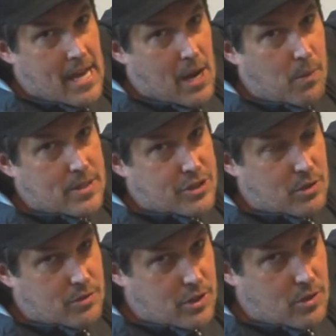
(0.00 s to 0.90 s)
And once
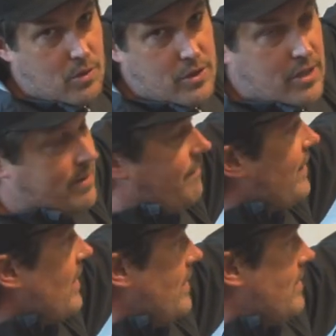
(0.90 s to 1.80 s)
you do, you're going to
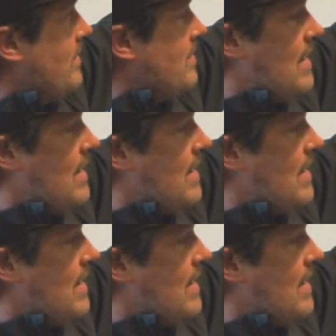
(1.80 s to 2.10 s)
feel it.